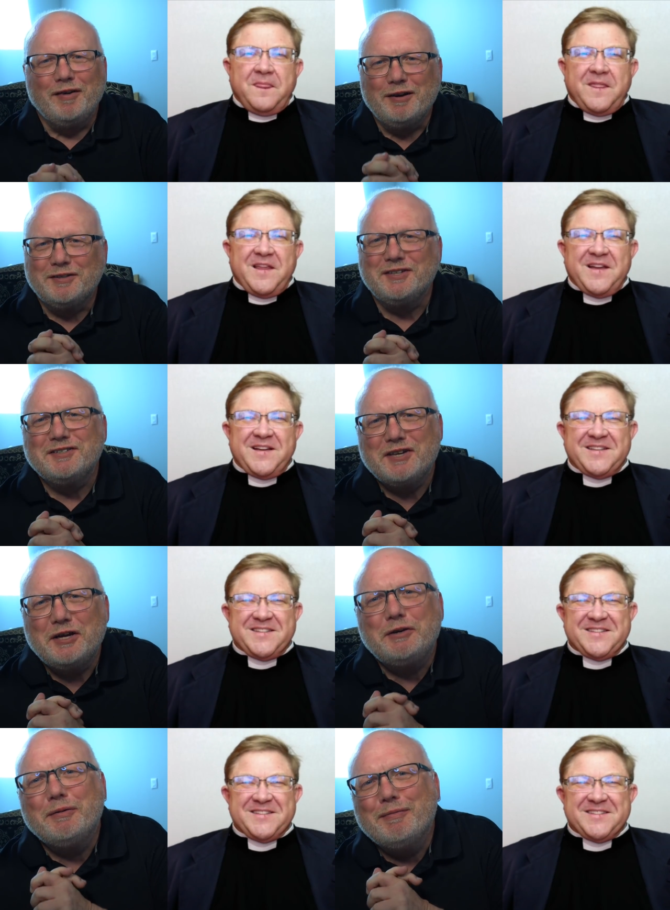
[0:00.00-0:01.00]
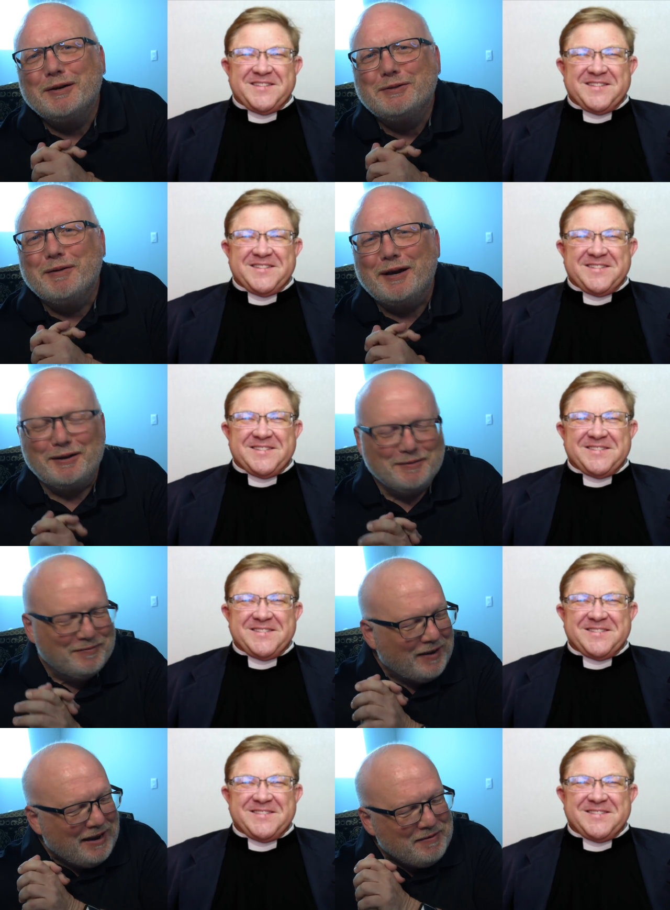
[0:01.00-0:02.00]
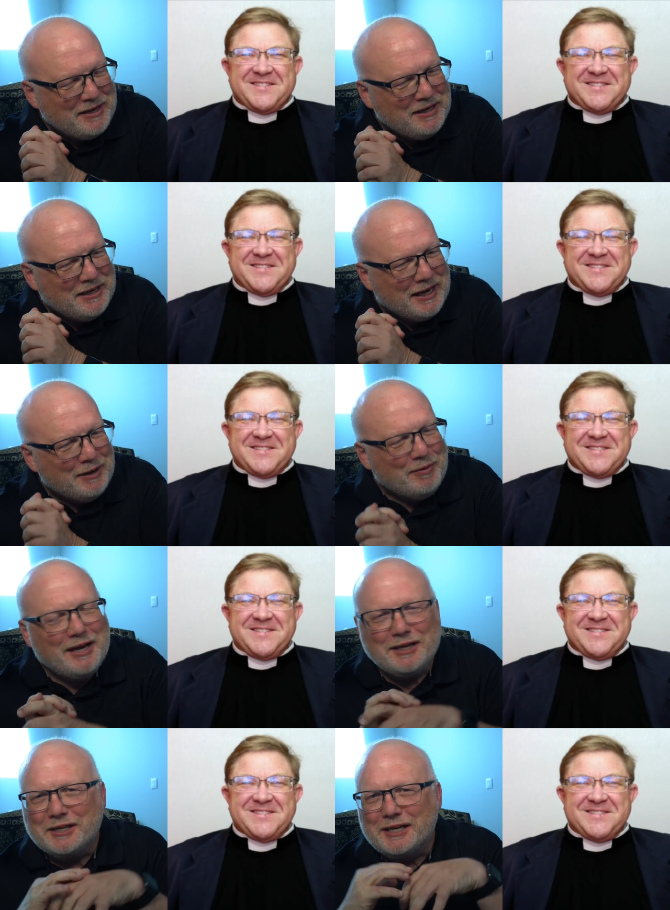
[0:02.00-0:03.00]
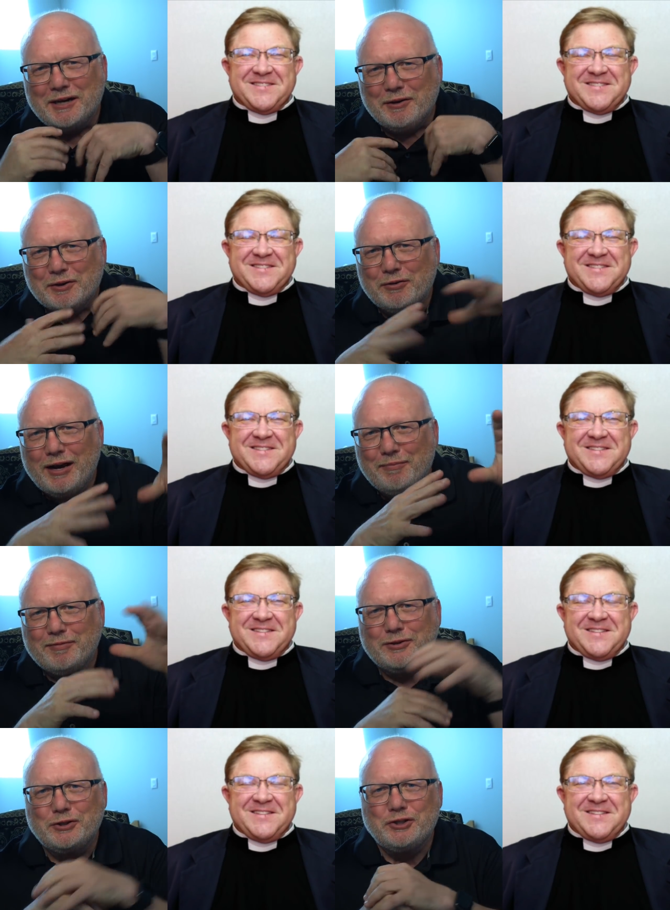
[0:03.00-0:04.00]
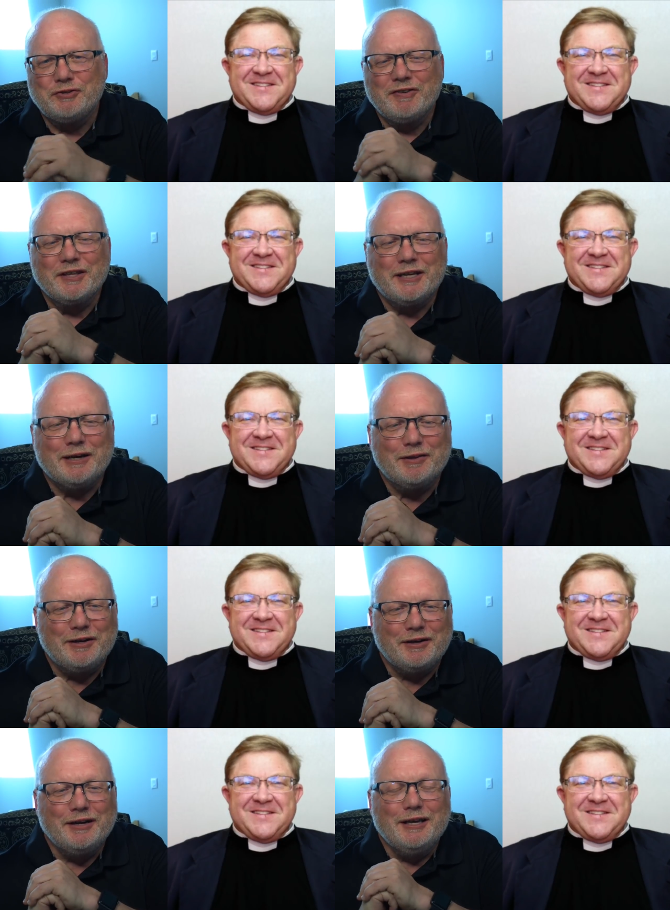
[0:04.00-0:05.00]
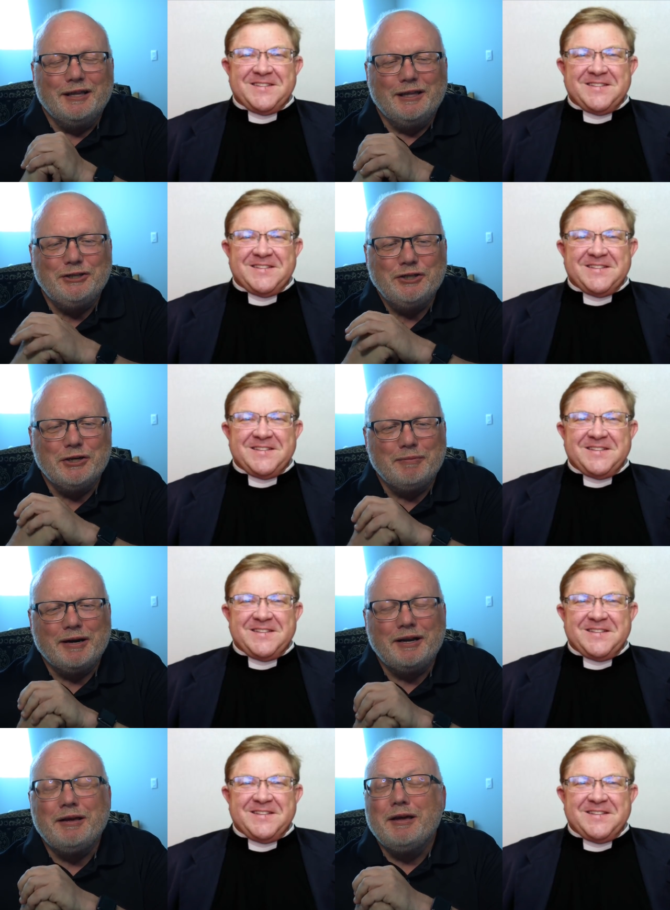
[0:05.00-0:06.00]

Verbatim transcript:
Speaker 1: 600 will be much better. 599, we had to get all the crap of the Church of England out there, let you know about it.